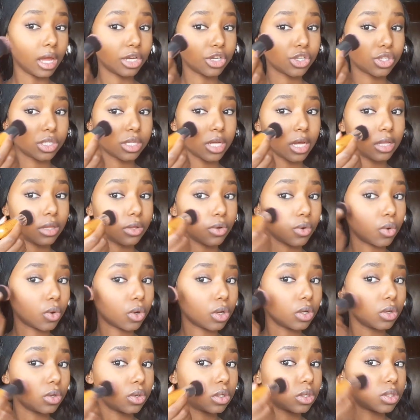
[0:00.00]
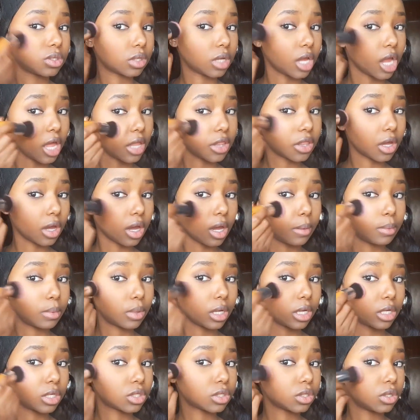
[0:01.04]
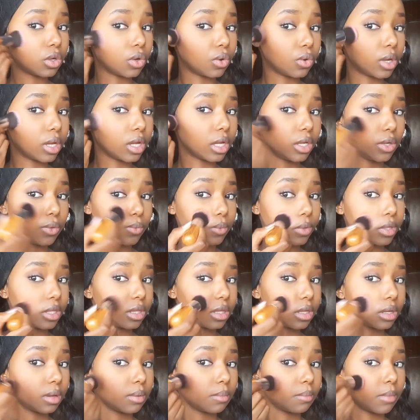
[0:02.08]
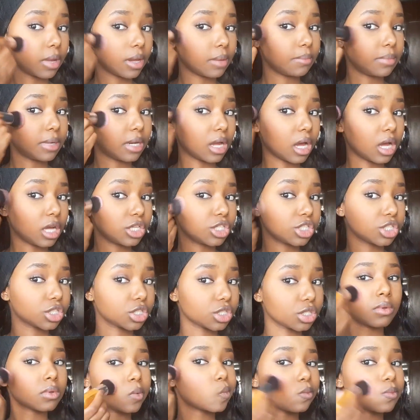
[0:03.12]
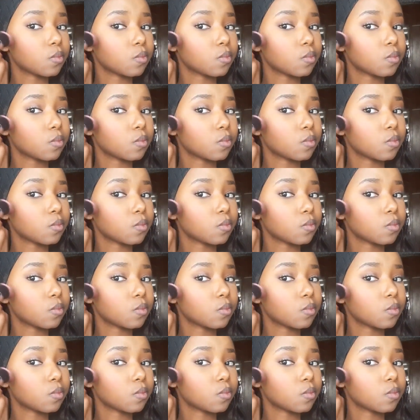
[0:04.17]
And to tie the whole look together, I'm going to go in with my blush.